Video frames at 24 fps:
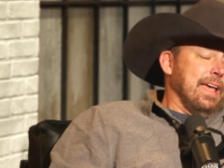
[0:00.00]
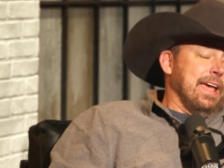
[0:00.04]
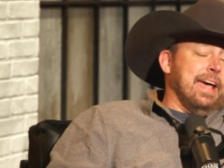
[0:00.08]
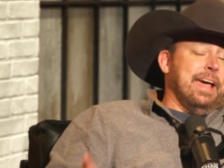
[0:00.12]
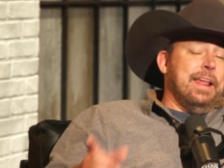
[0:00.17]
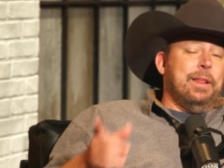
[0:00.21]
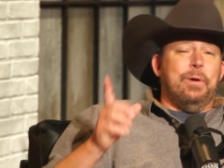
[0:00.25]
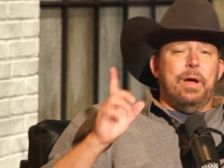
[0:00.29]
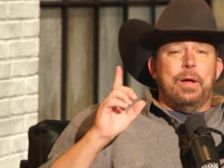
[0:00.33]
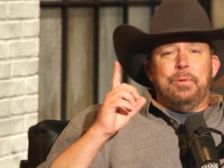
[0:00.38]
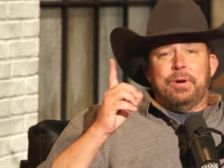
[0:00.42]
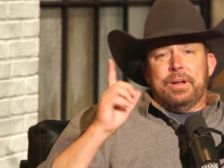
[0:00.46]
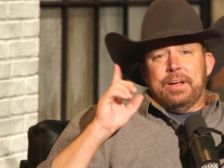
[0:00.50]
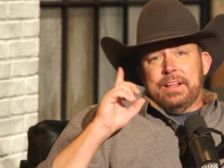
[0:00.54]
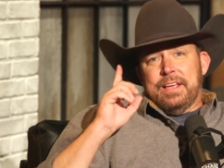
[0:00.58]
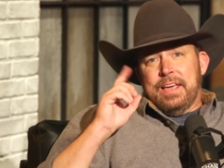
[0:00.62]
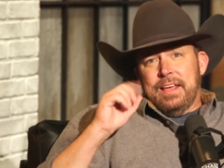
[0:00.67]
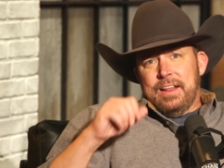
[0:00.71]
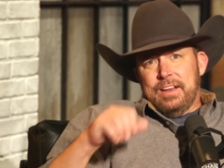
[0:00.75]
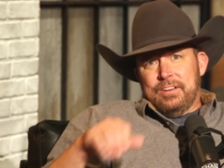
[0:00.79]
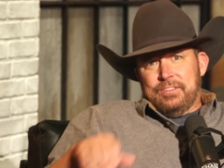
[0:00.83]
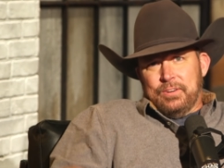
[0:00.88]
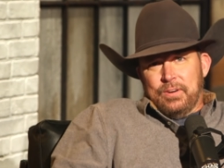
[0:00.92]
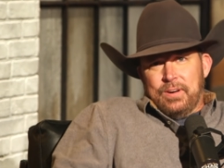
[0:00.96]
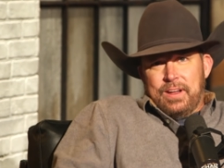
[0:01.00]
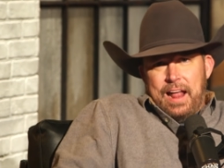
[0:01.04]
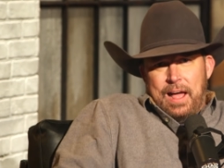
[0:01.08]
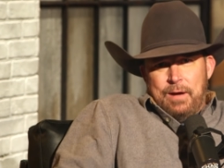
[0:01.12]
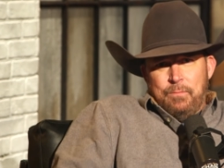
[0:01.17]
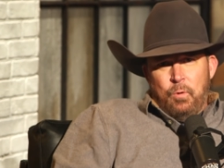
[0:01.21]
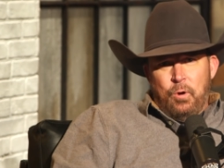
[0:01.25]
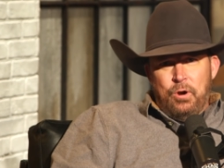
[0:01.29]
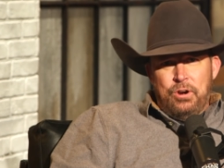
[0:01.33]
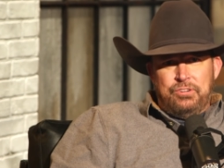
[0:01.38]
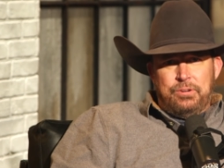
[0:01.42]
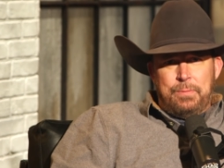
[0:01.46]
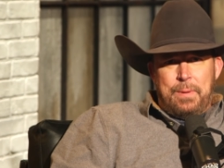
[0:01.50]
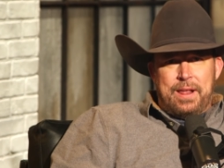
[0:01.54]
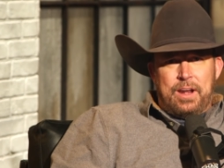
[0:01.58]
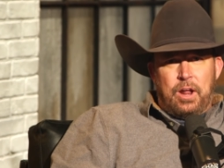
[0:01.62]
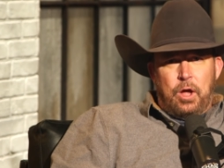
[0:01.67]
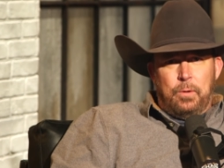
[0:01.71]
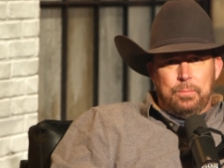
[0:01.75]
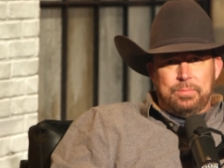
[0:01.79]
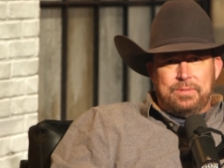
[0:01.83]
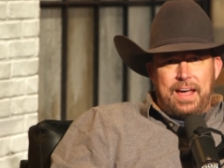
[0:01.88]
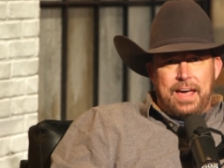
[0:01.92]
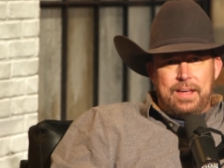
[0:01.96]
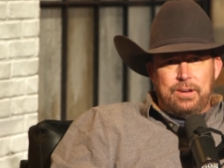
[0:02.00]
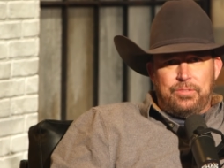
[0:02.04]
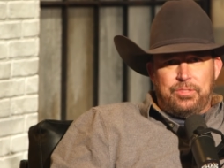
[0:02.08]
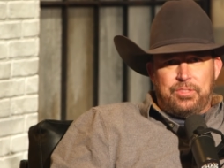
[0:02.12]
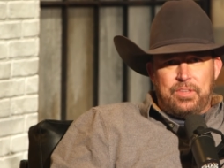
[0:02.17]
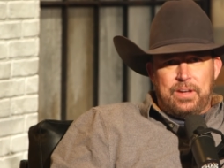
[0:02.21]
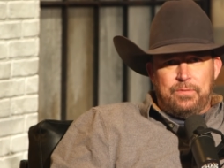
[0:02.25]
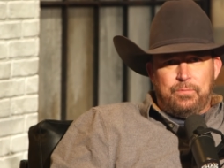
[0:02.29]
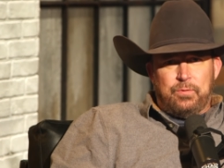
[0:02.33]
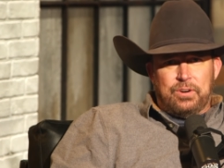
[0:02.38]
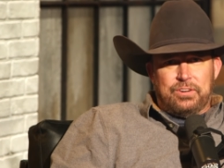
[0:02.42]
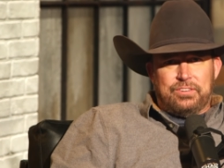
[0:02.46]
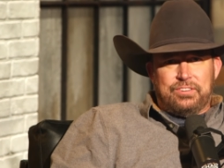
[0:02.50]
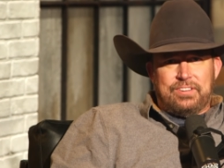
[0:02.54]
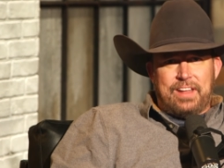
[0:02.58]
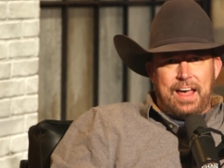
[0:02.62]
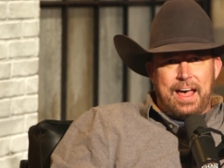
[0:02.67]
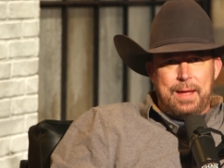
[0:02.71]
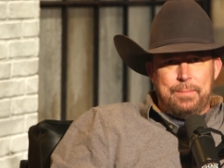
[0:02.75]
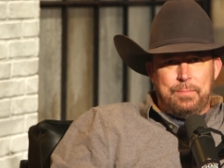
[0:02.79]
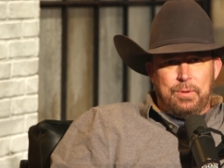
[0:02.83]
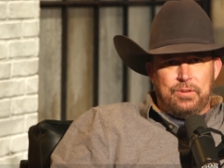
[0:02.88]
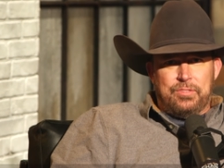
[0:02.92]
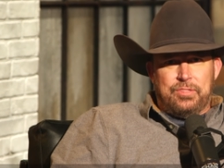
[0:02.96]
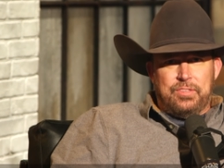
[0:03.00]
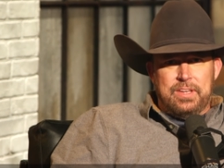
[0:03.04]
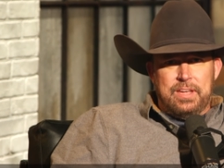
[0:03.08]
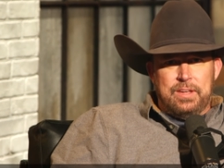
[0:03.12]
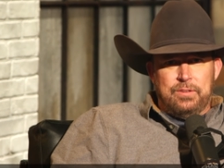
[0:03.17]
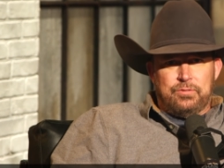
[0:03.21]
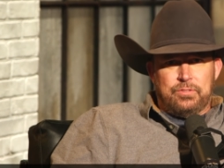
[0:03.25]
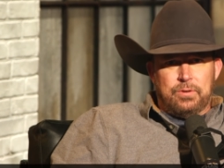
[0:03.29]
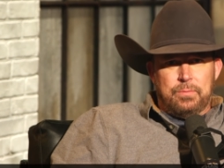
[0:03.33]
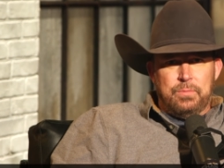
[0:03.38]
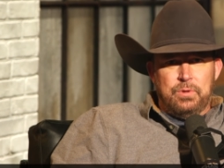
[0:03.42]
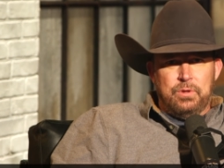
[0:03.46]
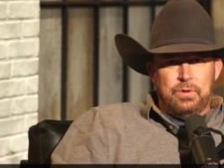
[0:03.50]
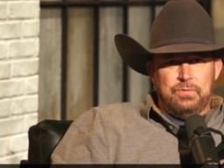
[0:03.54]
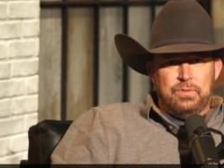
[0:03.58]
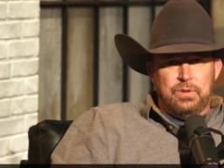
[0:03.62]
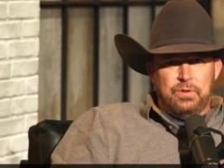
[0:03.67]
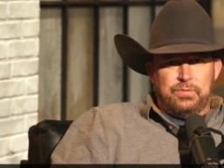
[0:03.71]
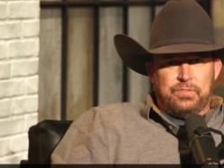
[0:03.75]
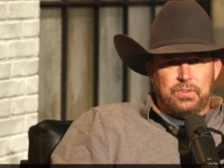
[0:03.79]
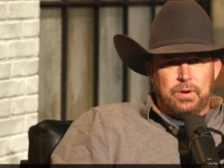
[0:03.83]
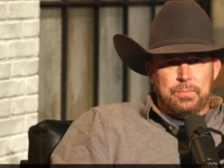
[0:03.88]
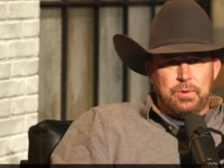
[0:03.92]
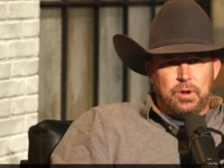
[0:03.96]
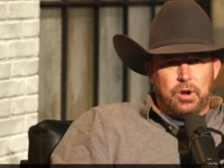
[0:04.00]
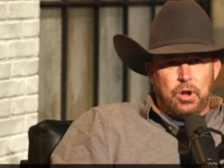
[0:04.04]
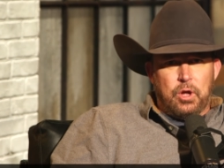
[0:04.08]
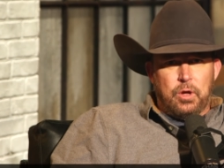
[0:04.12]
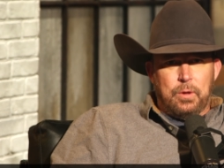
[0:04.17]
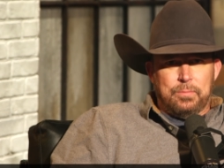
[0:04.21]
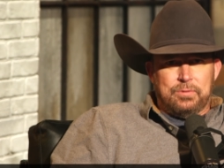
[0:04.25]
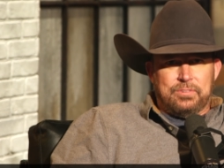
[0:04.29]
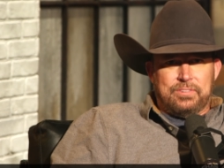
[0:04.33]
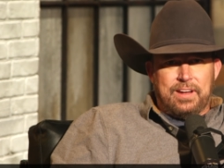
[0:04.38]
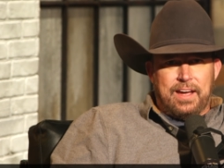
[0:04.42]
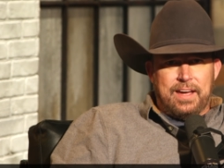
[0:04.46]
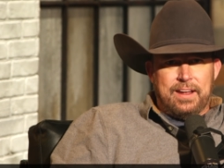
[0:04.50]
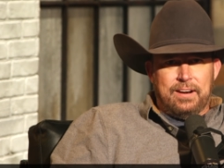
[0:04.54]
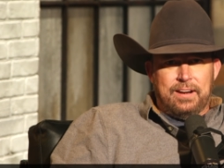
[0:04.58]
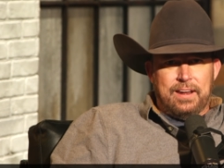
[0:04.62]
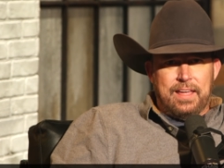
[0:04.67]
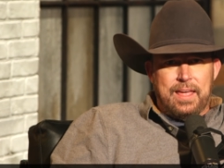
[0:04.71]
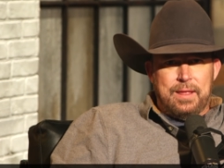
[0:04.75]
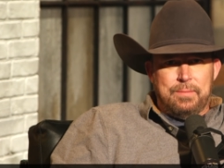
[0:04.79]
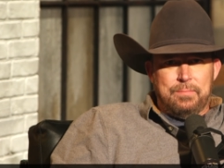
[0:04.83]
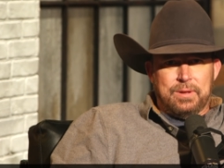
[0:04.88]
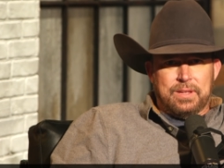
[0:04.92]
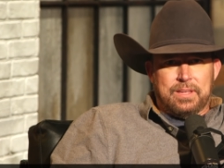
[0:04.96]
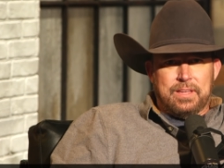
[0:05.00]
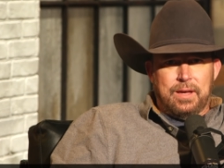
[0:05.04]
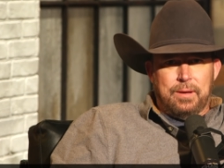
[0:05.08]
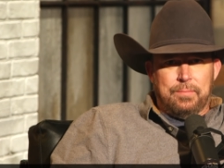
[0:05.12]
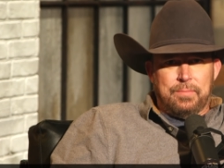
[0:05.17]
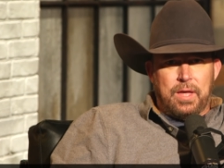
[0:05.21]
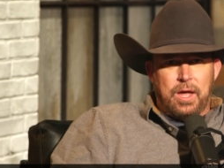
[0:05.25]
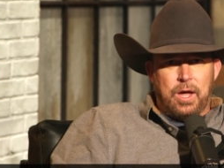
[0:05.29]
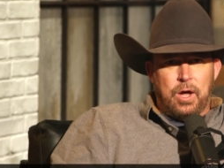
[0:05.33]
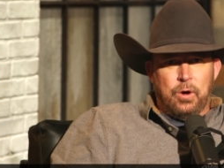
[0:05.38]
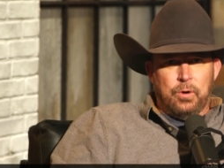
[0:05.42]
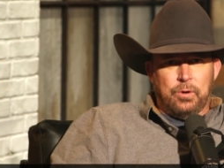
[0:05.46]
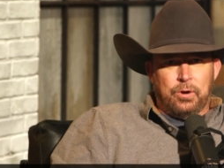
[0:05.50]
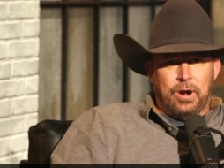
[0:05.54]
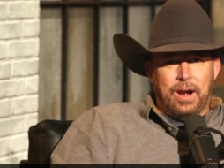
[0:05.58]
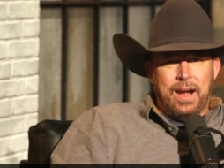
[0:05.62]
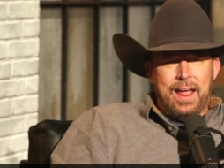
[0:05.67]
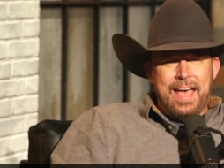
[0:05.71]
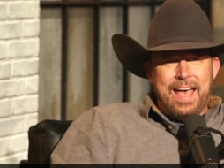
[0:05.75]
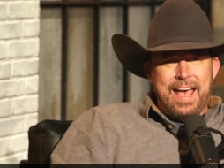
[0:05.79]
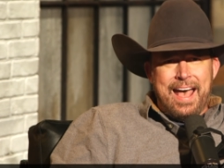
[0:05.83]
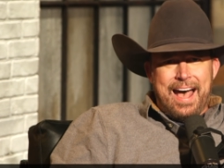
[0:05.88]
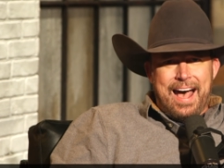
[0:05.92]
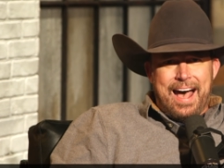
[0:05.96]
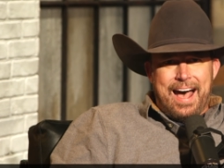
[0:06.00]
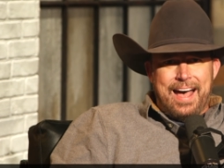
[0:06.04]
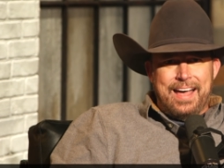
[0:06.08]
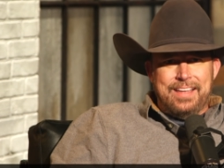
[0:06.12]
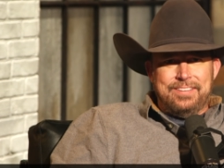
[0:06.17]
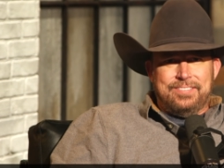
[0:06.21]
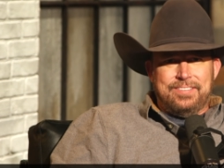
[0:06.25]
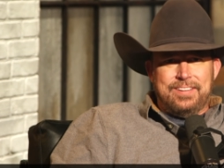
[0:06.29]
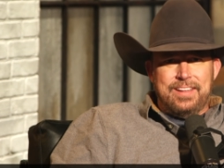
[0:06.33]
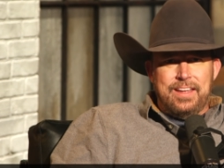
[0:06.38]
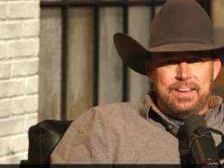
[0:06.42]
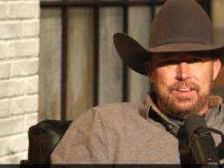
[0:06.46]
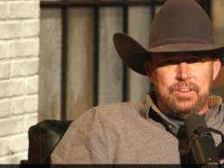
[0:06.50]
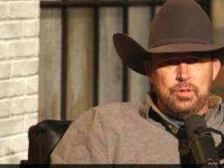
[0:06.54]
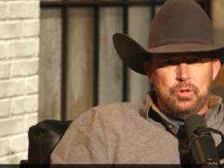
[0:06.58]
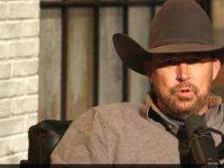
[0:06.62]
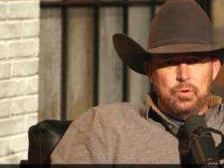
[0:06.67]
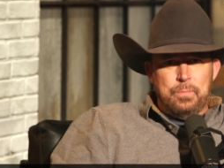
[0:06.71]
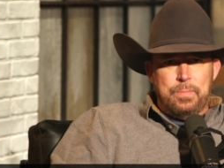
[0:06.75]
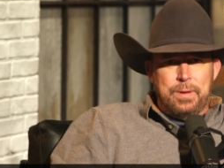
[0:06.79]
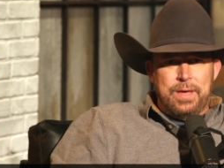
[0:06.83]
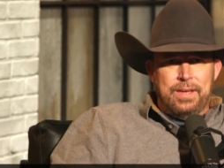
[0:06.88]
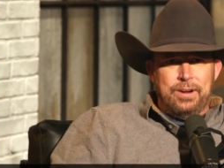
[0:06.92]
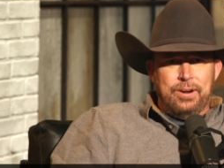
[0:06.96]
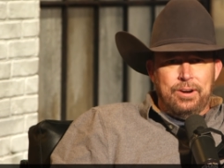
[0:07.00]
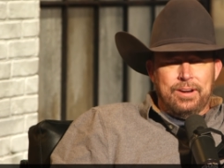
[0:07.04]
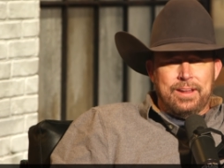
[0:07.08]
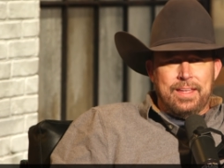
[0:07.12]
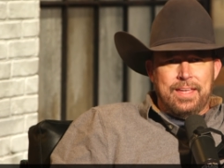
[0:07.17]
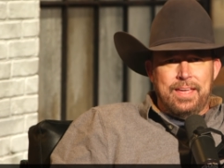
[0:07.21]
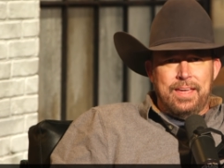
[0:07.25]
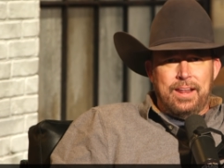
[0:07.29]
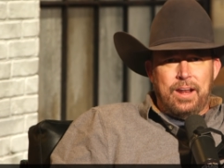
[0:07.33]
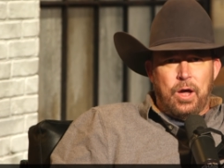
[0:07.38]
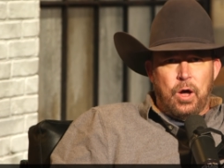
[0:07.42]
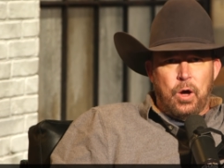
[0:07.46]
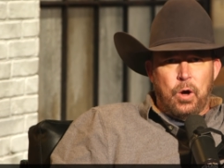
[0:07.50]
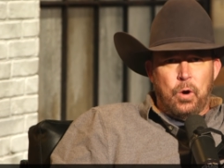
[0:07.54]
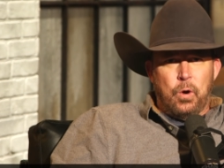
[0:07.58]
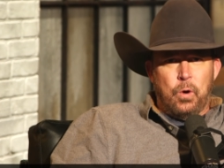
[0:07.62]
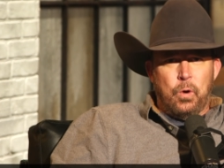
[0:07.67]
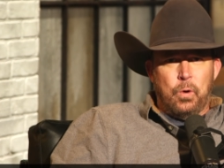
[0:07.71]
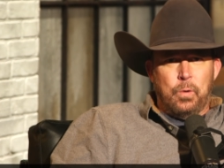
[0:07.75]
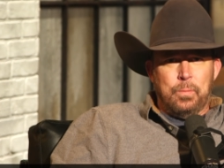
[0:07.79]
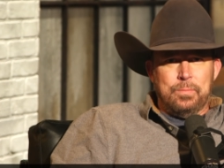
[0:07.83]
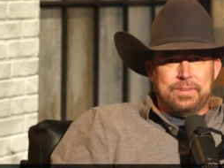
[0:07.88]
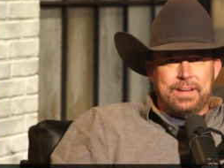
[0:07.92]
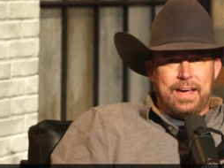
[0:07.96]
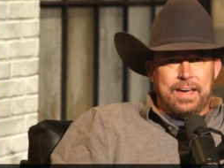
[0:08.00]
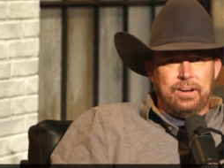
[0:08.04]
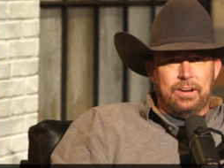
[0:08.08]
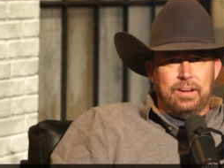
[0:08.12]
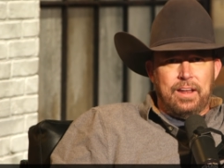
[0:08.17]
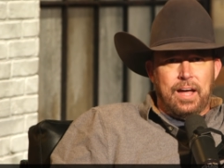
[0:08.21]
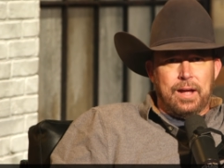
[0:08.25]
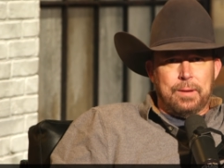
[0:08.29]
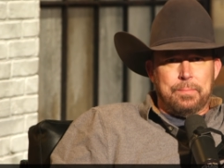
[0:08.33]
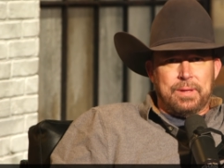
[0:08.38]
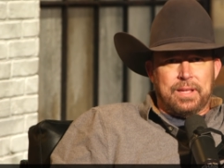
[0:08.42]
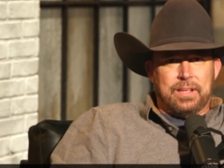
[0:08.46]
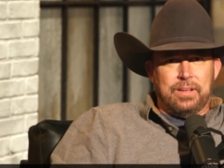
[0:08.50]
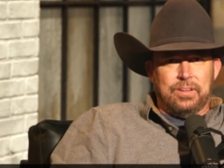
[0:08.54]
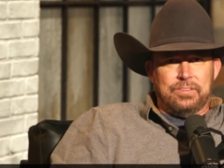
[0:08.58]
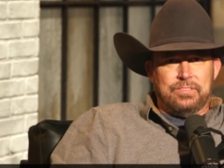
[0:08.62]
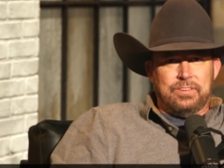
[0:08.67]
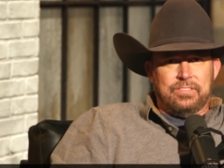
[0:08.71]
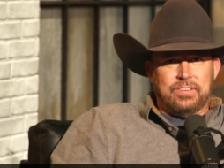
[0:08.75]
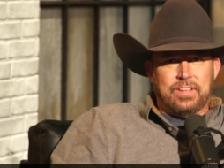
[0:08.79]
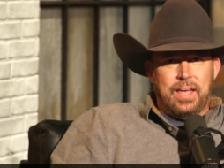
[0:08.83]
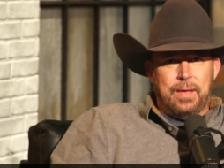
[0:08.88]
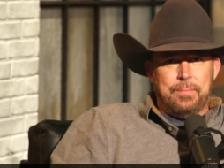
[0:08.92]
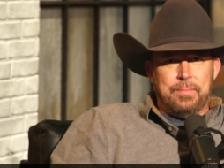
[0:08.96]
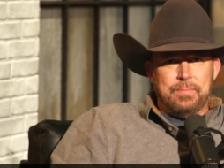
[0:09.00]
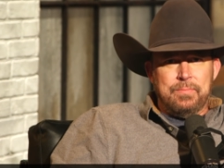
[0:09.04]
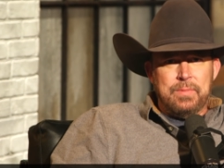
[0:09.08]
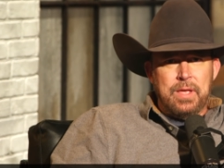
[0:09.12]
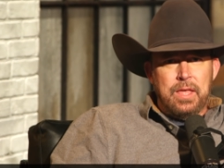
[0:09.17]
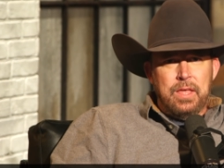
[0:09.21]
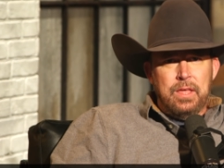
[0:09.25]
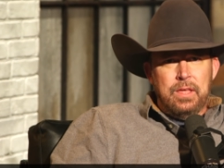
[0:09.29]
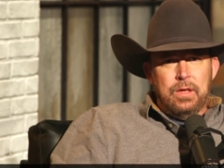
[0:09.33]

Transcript: Anyway, we're going to get into it. I warned you about home title theft, where cyber thieves remove you from your home's title and become the owner. I said you better get home title lock because it's coming.